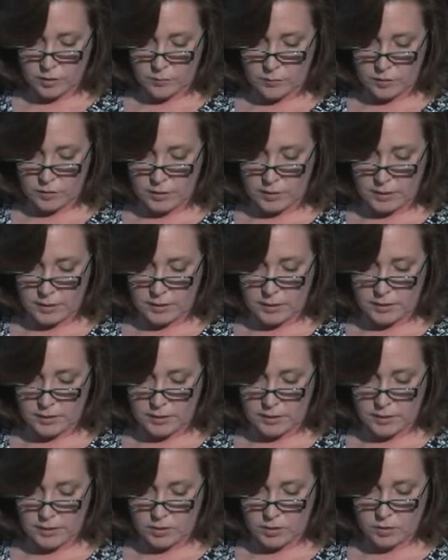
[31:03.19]
the community
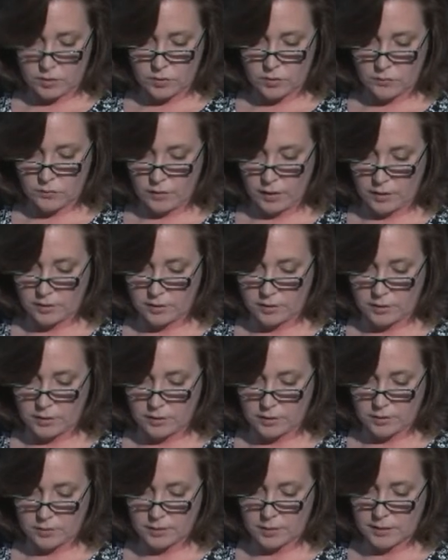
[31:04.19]
continued to
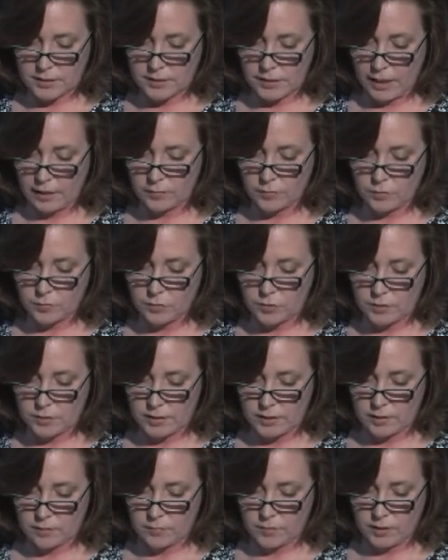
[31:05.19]
volunteer to staff the
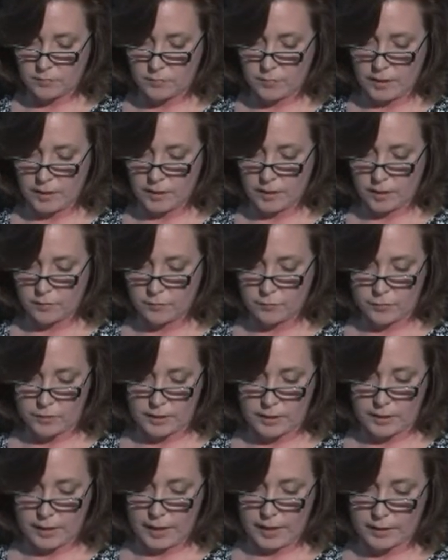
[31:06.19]
museum and make up for
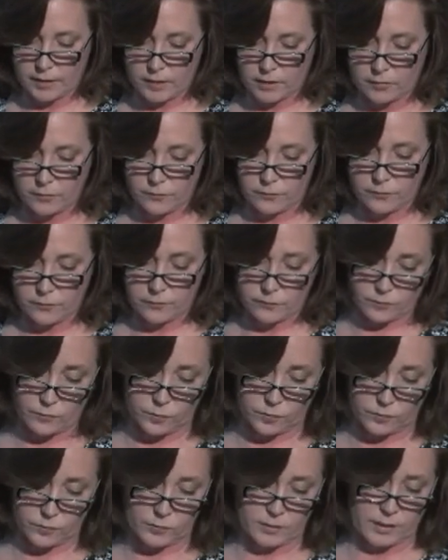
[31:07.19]
the lack of
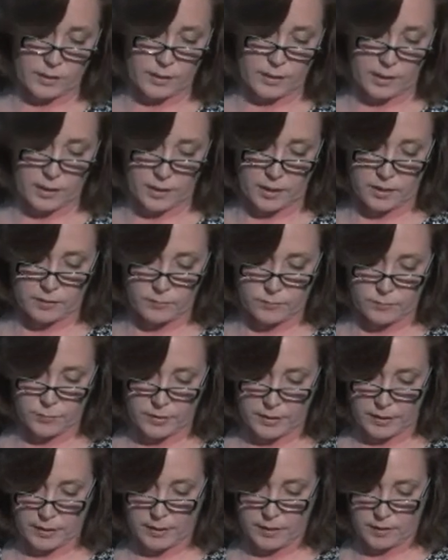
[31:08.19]
formerly
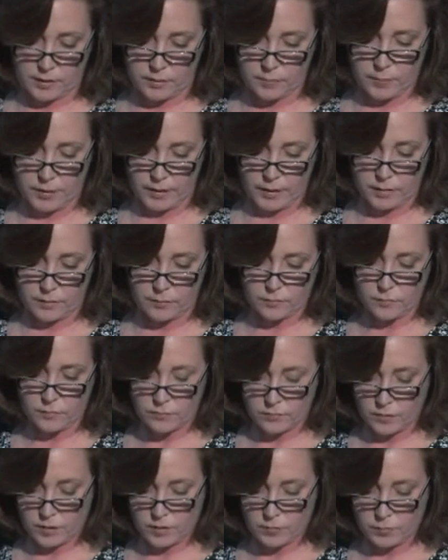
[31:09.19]
unpaid
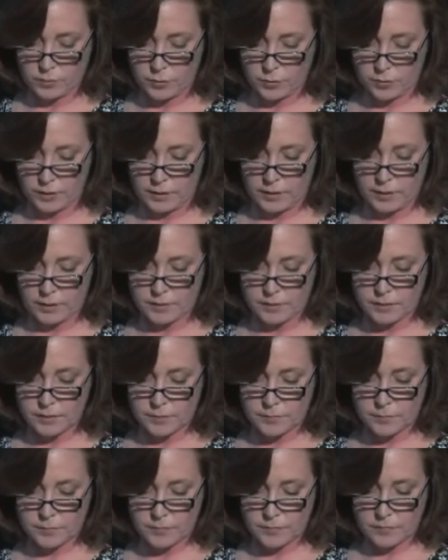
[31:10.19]

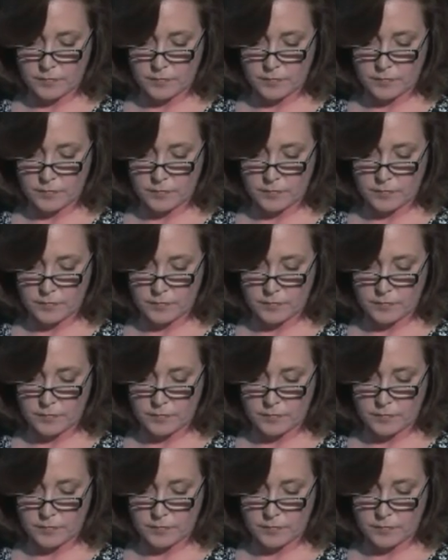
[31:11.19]
employees.